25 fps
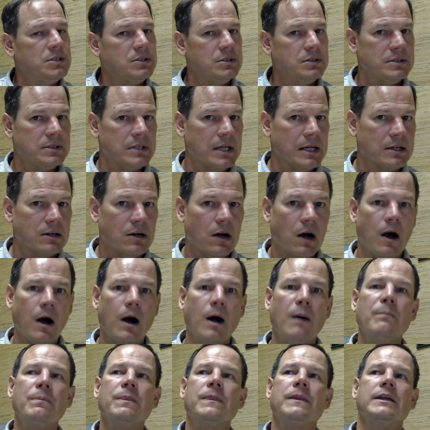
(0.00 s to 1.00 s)
stay
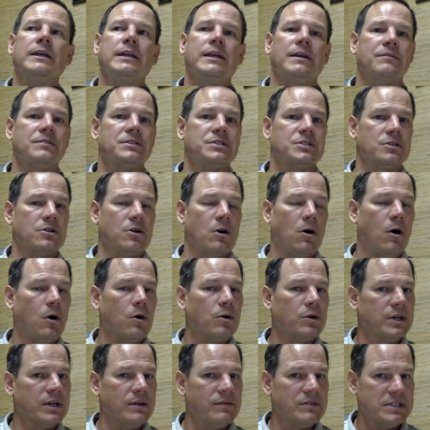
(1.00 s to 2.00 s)
calm, give us a call
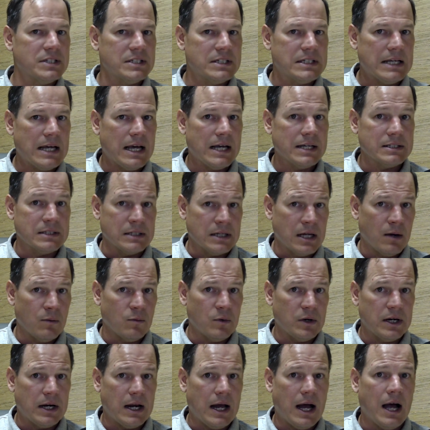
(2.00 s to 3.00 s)
or give us a text,
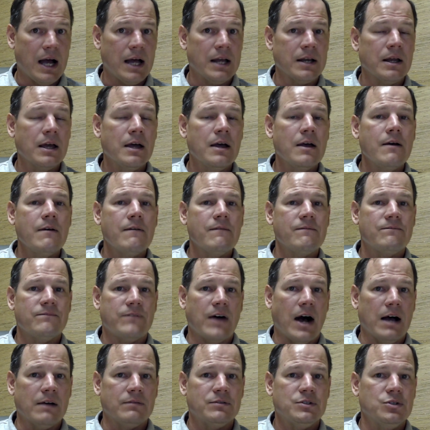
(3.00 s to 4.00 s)

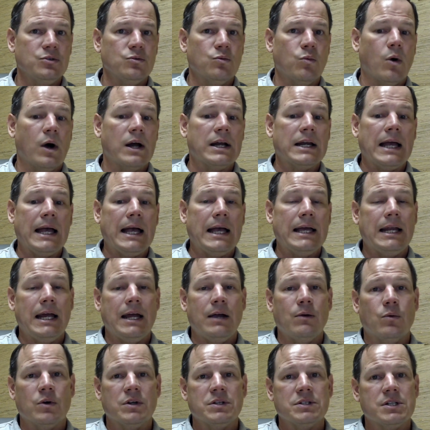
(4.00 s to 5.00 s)

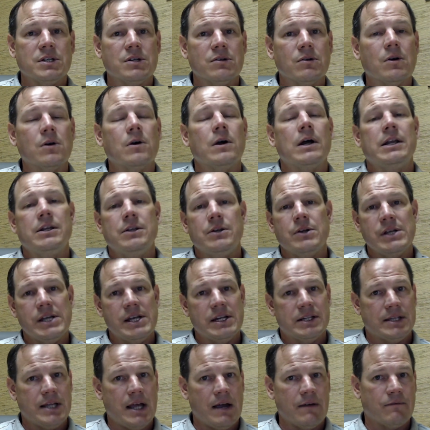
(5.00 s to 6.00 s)
919-521-8810, and you can
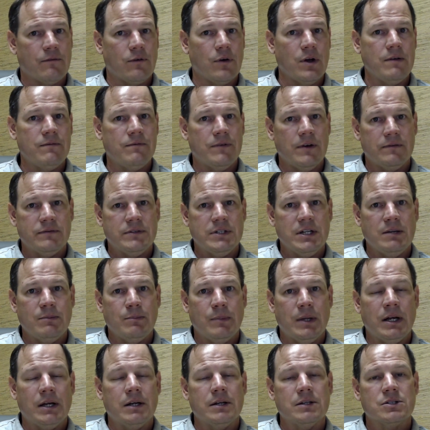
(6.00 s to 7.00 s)
get that free
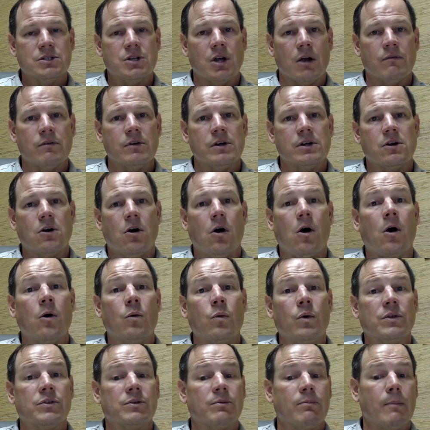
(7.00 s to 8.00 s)
15-minute discovery call
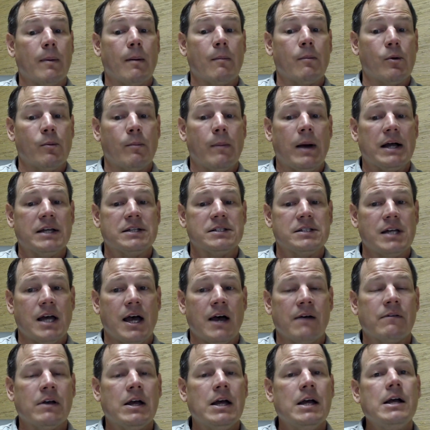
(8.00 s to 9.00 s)
with a member of my
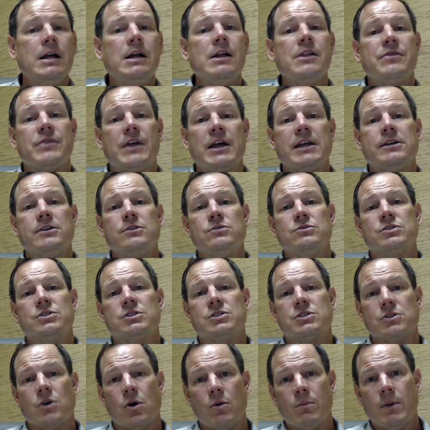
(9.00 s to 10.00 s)
staff. Thank you
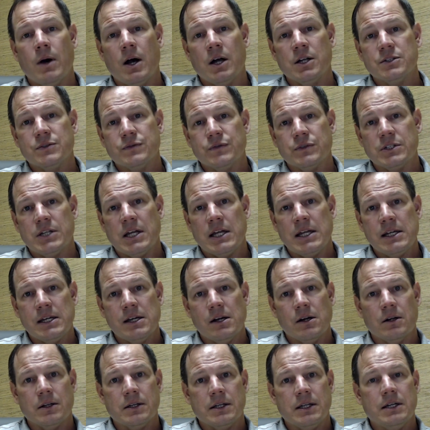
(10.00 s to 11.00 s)
so much for taking
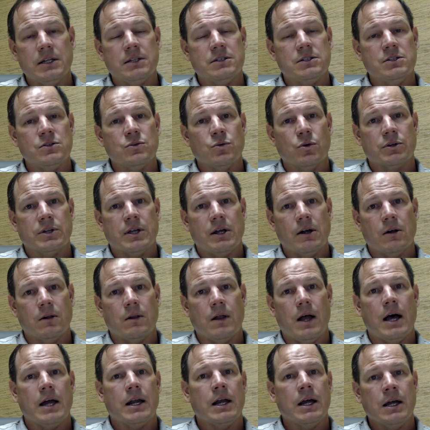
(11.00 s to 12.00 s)
care of the kids in North
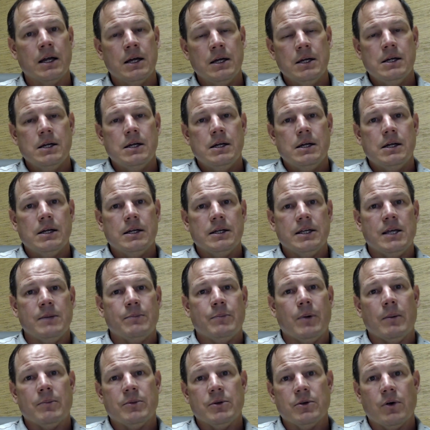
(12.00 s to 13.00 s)
Carolina.
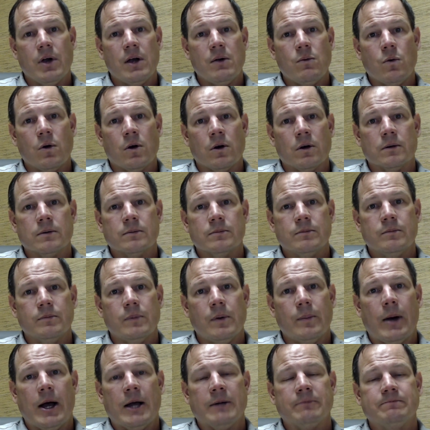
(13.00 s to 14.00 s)
Keep up the great work.
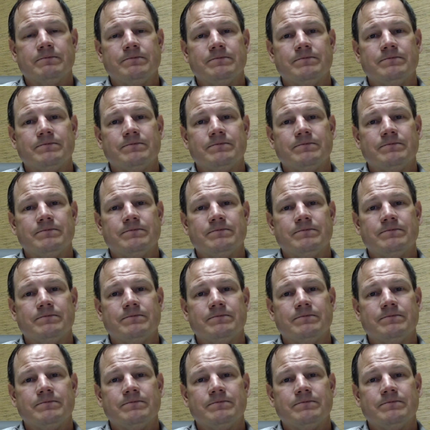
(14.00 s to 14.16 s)
Bye-bye.